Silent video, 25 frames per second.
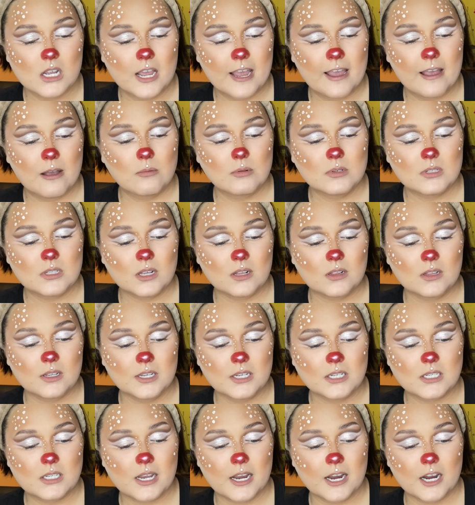It was the
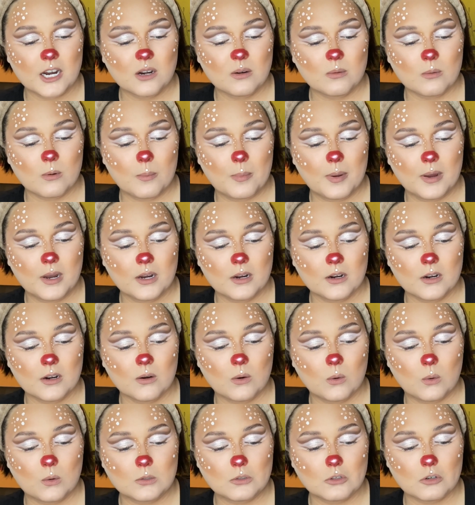Gliss Hair Repair
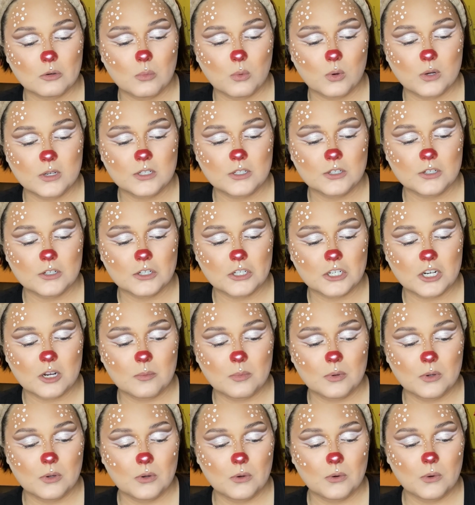Ultra Moisture
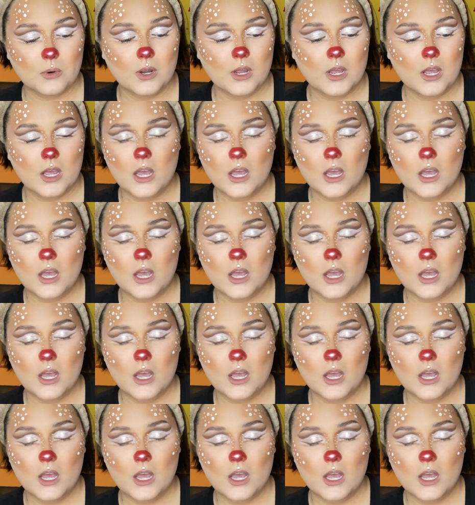Shampoo.